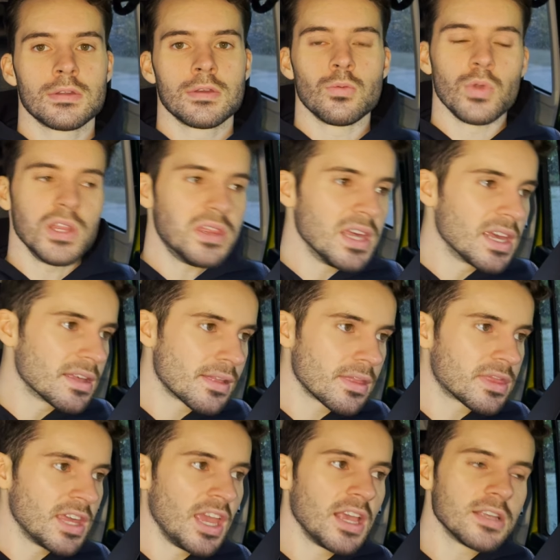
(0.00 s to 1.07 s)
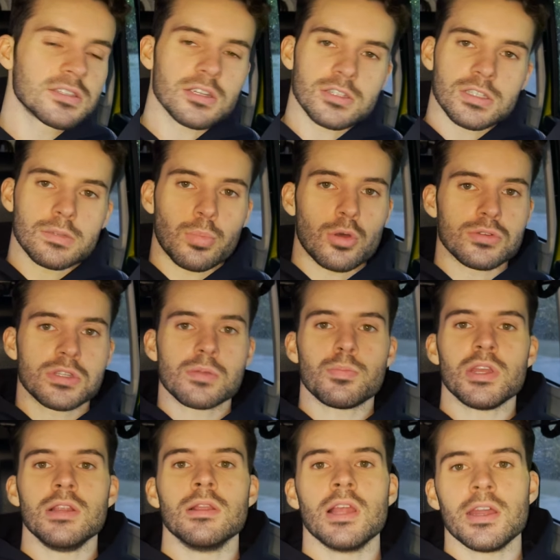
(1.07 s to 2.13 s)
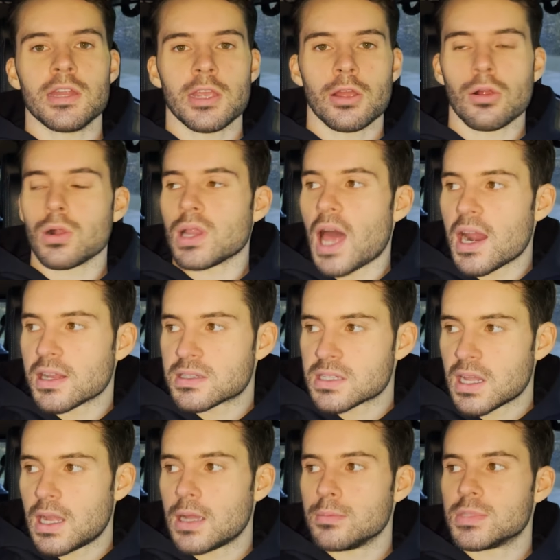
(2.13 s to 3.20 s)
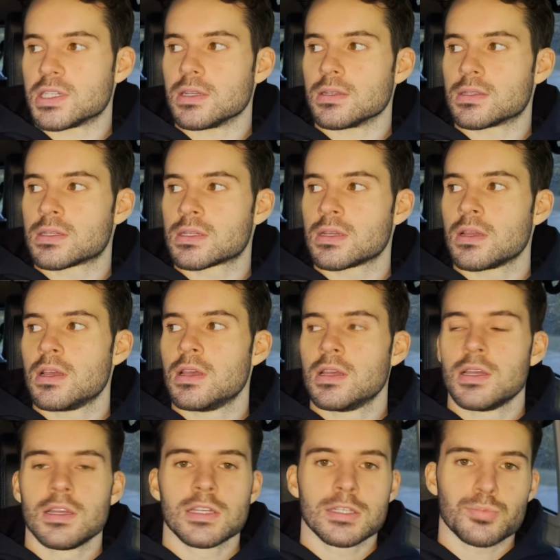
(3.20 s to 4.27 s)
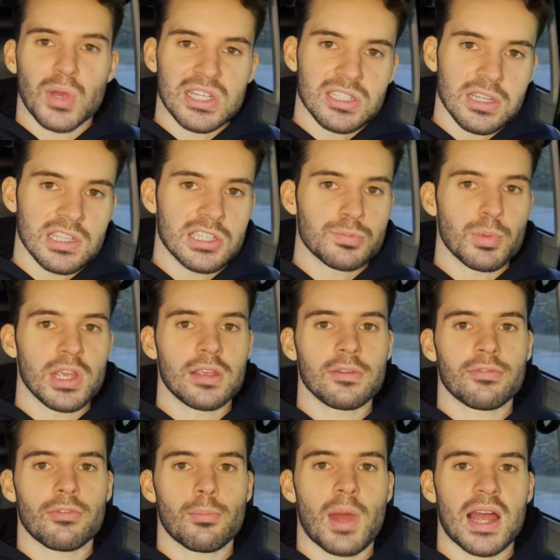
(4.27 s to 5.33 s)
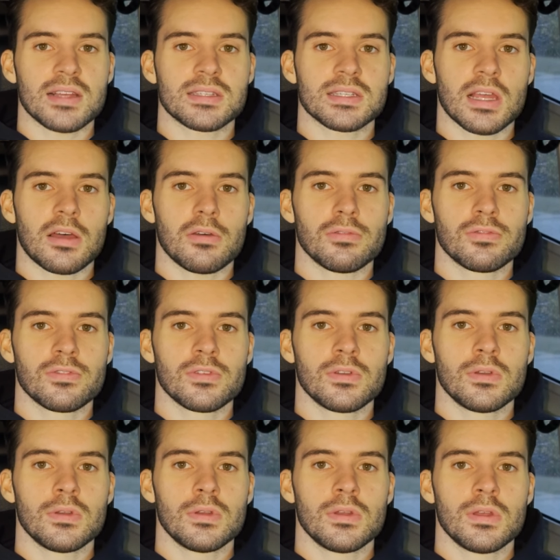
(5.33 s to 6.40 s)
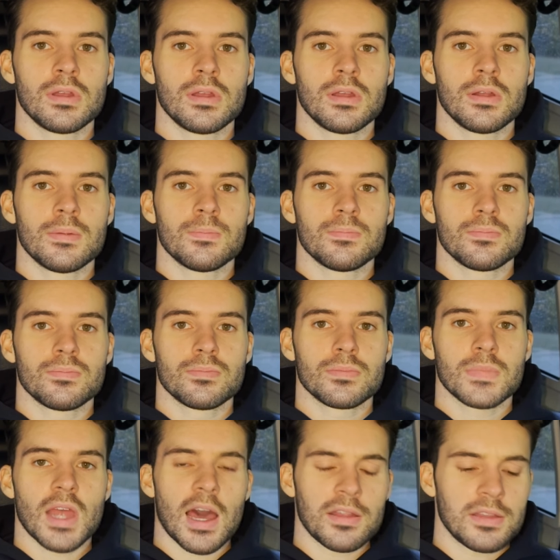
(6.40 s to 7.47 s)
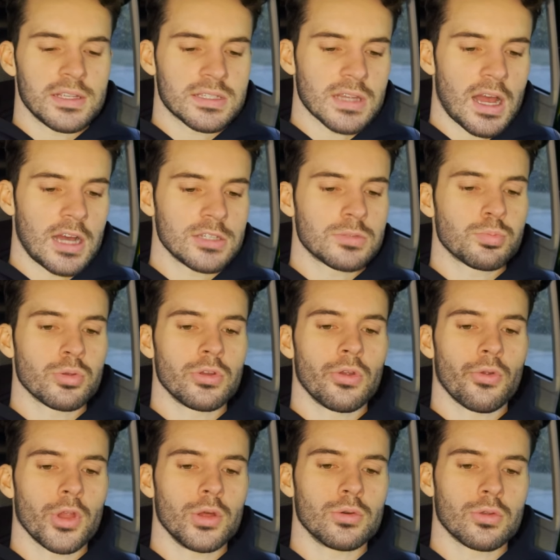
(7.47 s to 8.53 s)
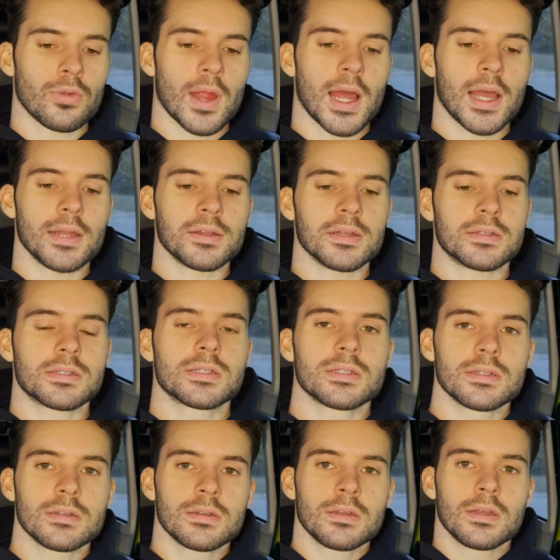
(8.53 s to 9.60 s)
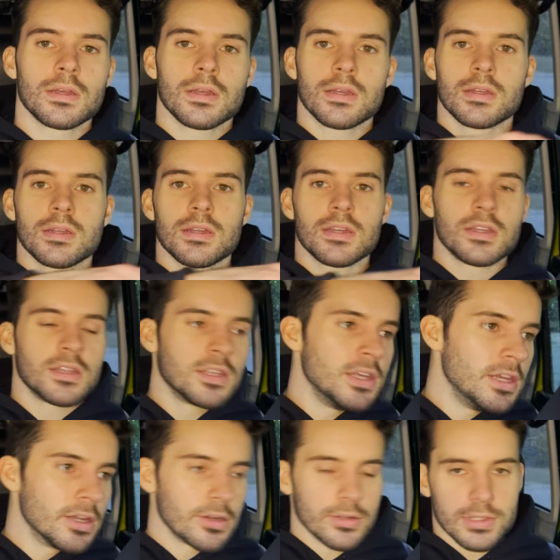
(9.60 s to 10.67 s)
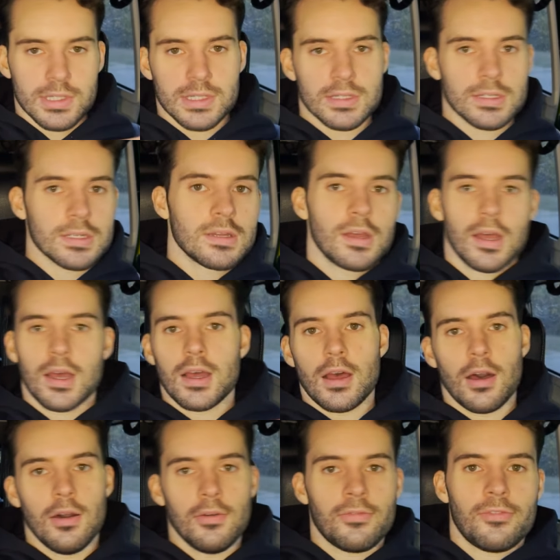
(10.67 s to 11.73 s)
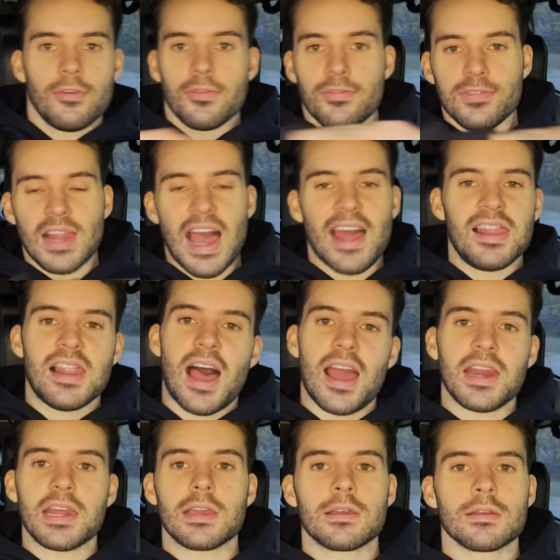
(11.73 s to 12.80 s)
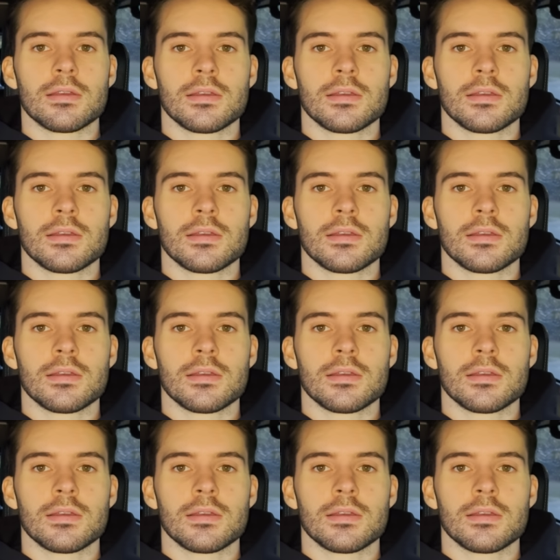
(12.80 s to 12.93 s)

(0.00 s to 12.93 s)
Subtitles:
We think things are supposed to be linear. A lot of times it's, especially speaking for myself, on this entrepreneurial grind, it's years of flatlining.